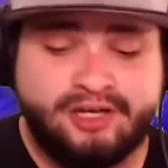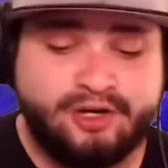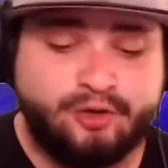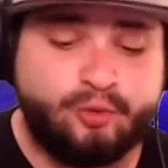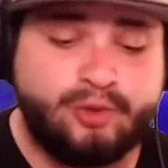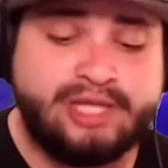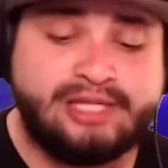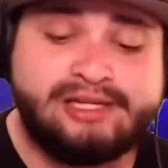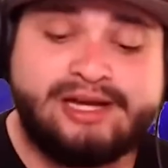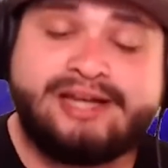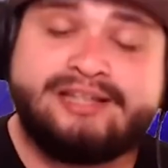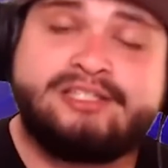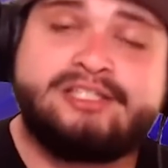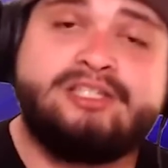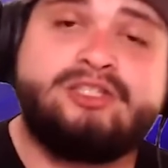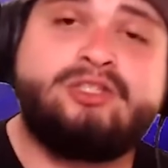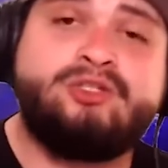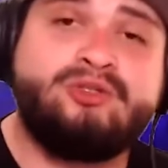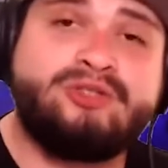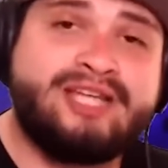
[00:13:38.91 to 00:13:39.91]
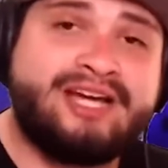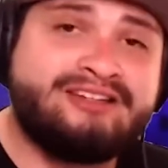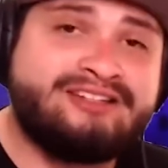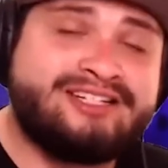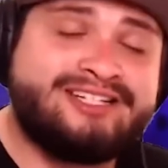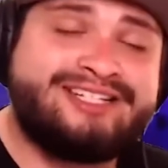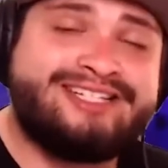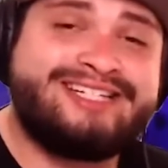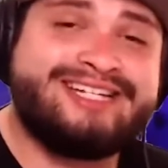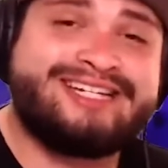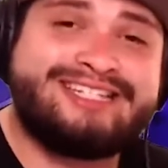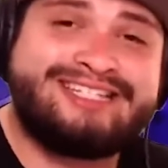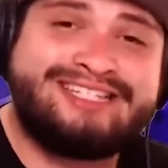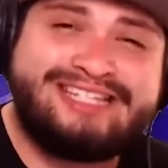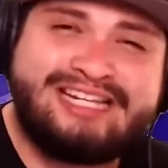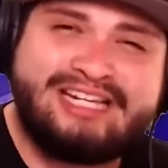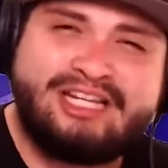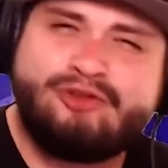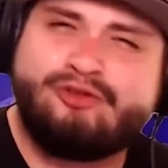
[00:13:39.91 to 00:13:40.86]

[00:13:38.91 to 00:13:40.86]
We lost in 2016.